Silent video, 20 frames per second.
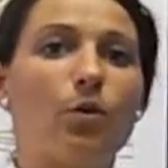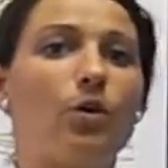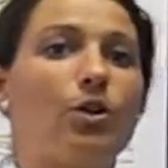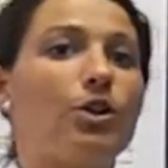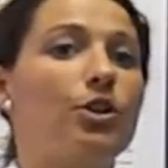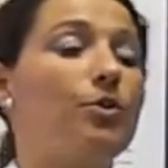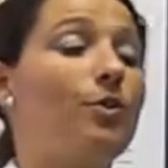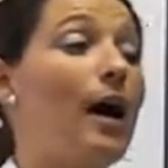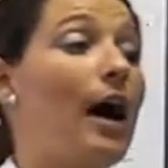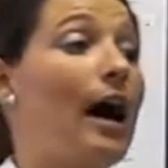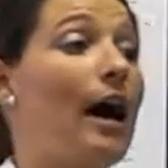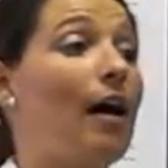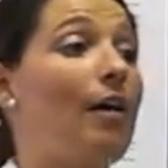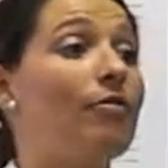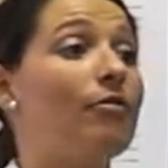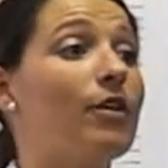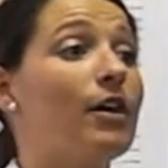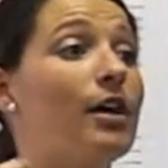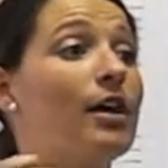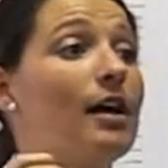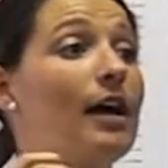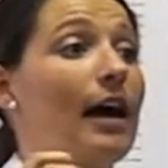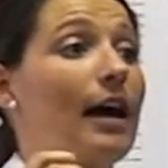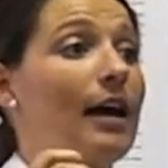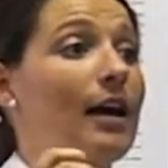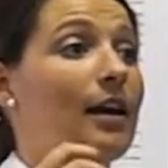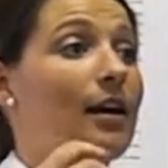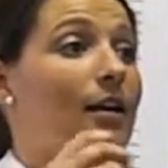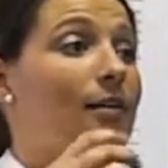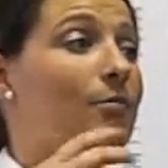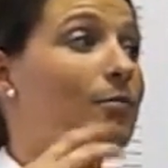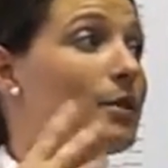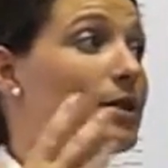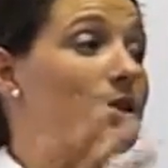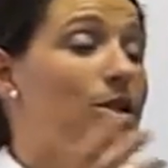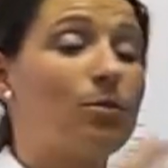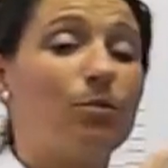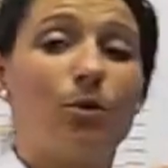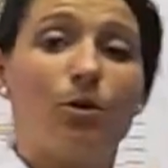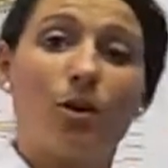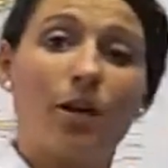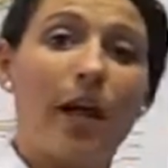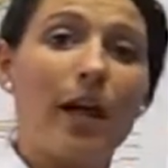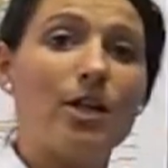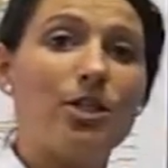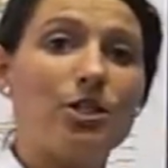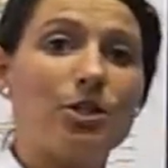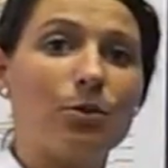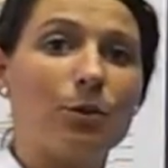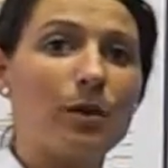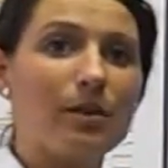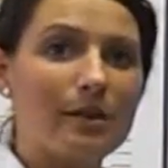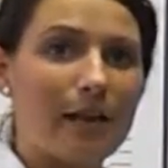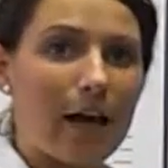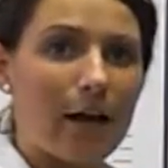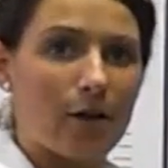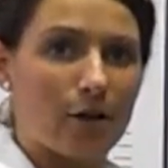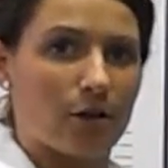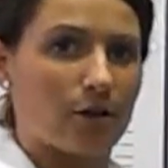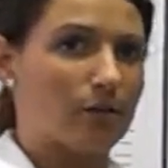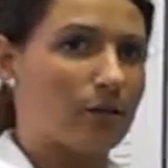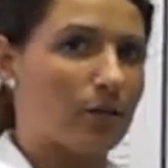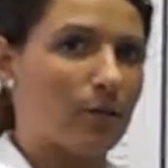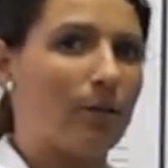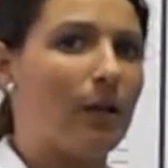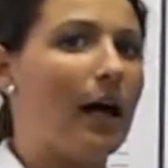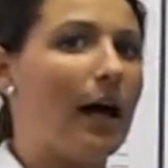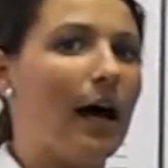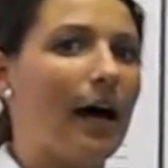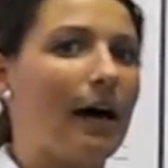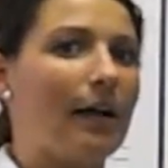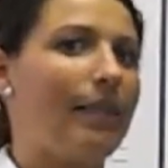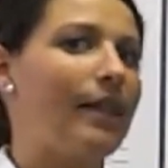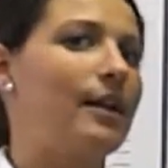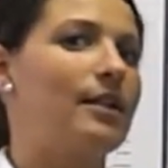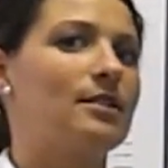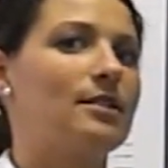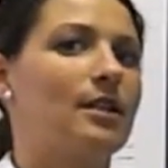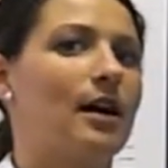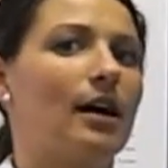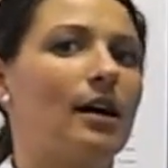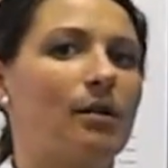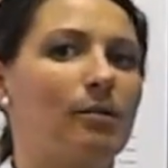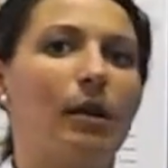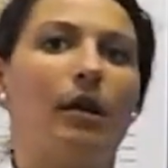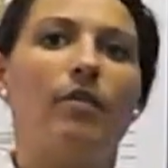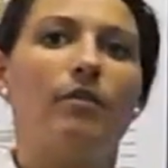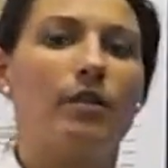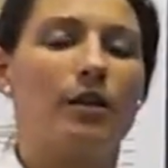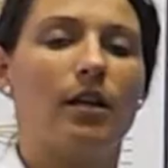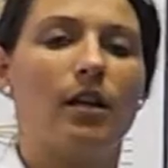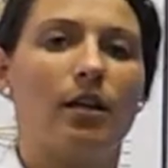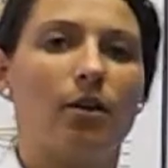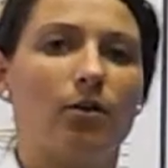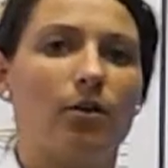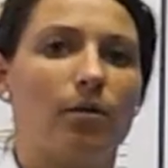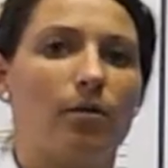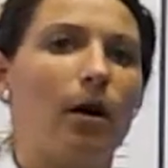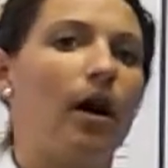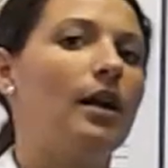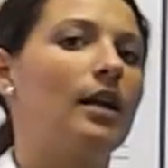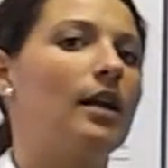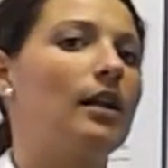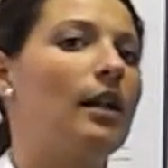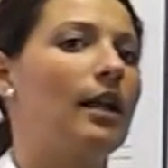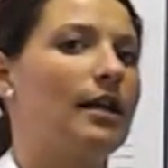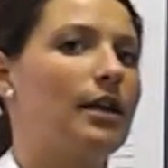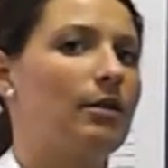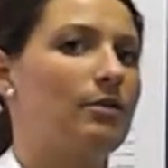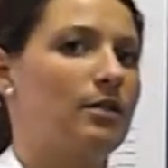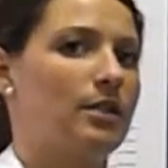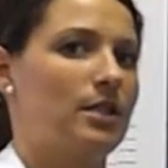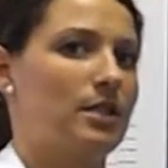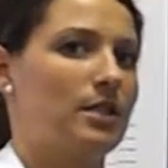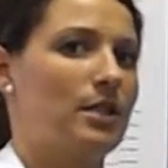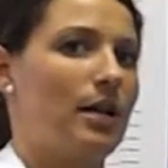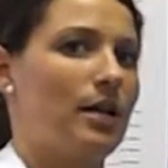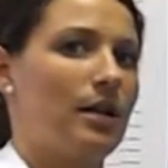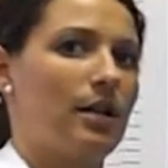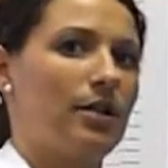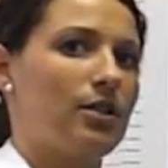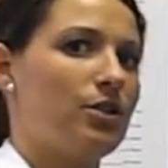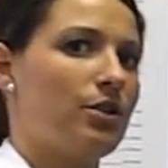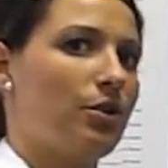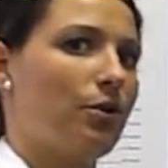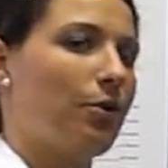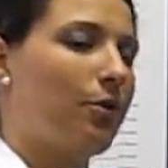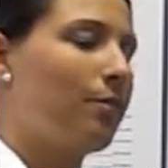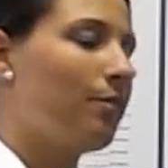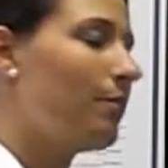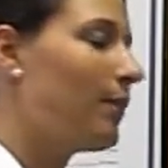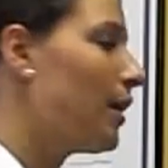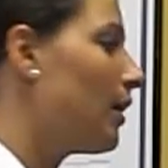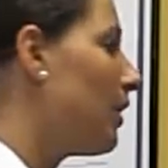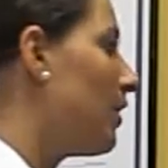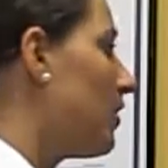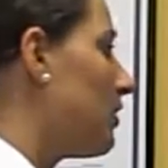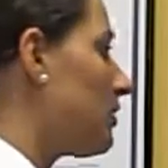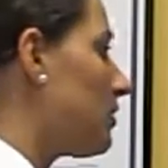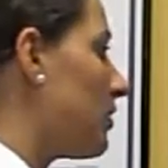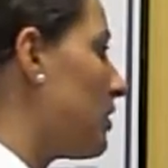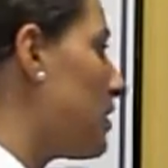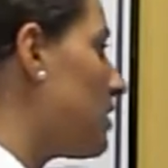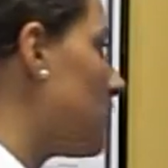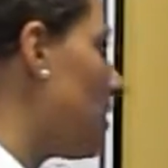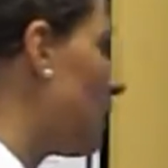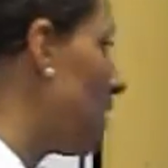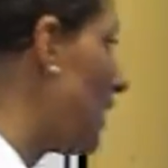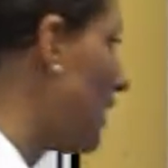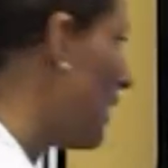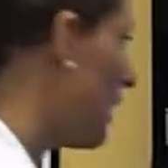or you have a miscommunication with that nerve supply, then it's not going to be able to heal the body like it was intended to. So this young